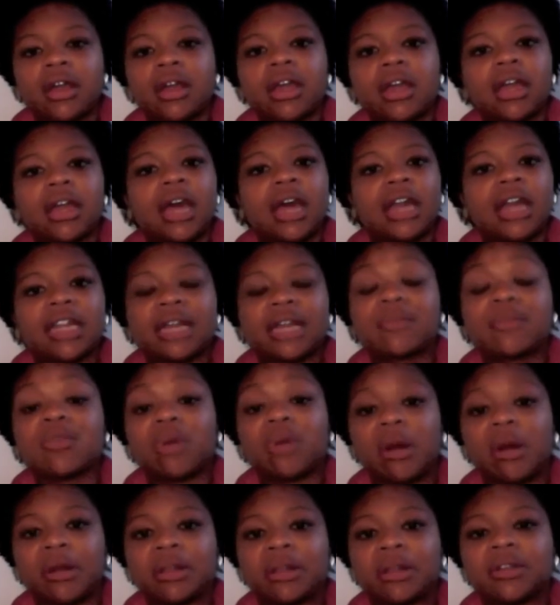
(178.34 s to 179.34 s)
I let them grow
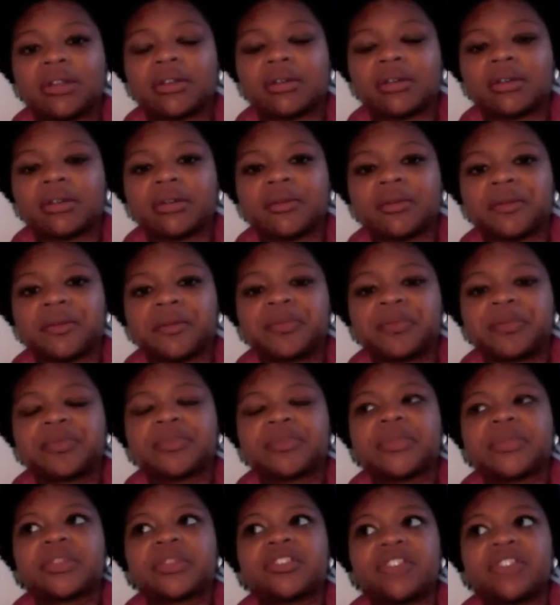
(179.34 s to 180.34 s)
out a little
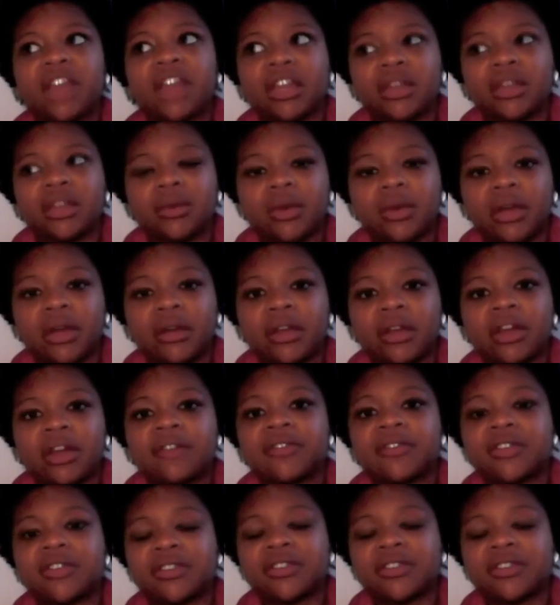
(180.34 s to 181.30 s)
January of this